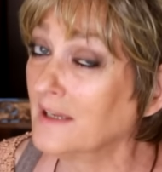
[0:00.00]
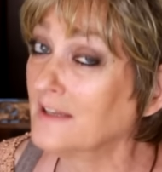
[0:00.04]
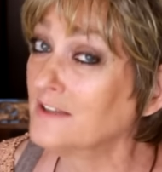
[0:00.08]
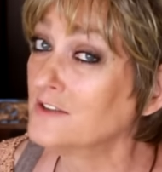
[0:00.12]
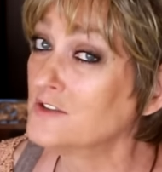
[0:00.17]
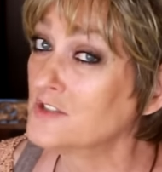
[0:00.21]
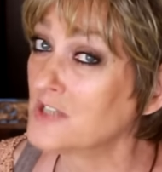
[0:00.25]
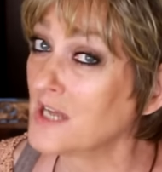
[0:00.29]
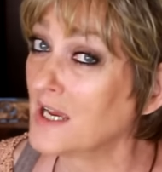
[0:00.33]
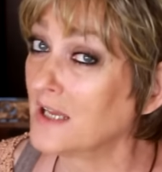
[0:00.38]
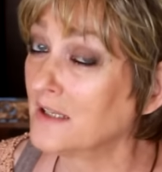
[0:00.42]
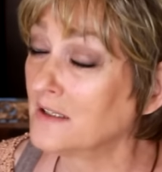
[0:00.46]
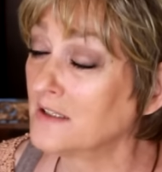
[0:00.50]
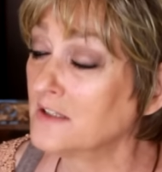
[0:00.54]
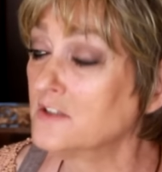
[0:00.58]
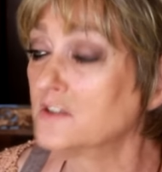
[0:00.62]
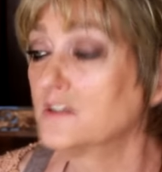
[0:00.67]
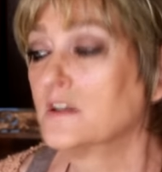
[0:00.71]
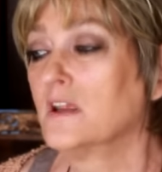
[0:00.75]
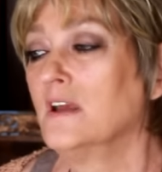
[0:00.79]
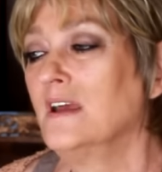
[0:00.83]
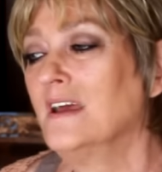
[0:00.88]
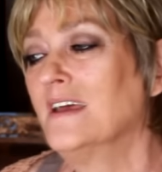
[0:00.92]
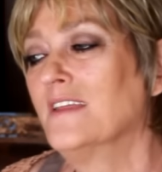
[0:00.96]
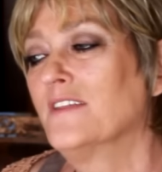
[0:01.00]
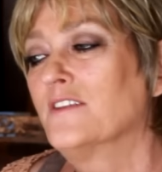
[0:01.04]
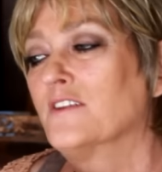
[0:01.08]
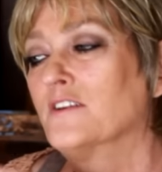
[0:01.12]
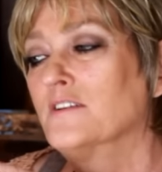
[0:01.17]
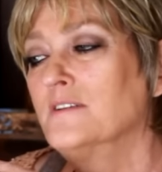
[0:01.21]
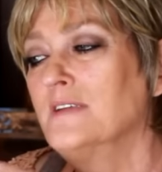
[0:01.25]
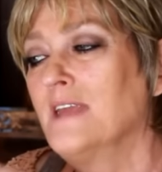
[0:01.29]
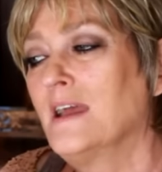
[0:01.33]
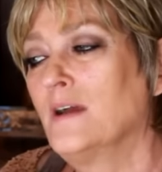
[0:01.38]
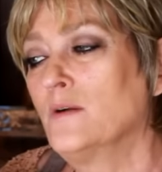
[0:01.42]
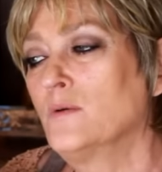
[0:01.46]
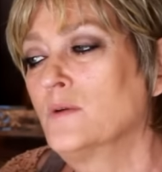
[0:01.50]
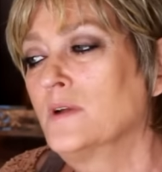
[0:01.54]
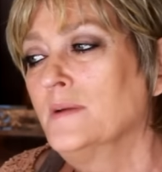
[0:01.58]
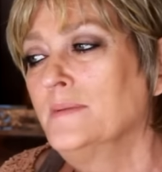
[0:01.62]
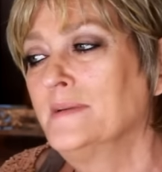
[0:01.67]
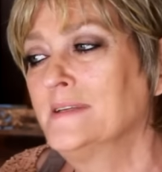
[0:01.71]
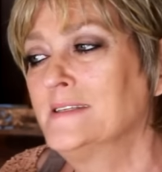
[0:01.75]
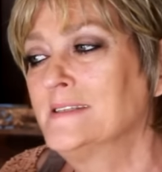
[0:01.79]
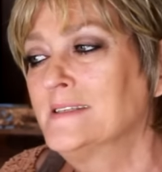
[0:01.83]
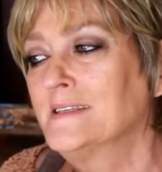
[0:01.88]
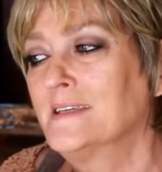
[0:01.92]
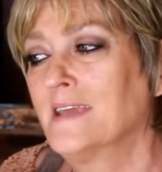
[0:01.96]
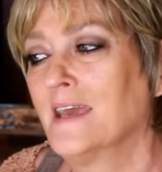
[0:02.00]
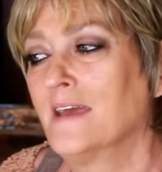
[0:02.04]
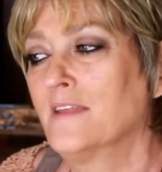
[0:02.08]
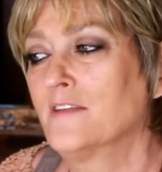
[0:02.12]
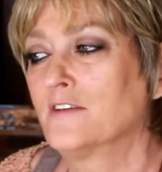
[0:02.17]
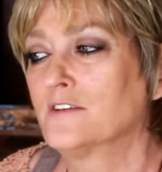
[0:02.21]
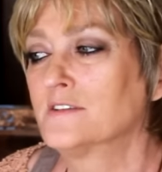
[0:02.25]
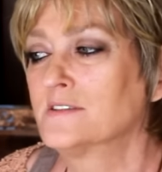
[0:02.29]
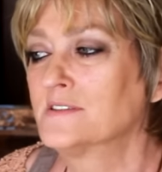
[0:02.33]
and challenged, they're now coming together.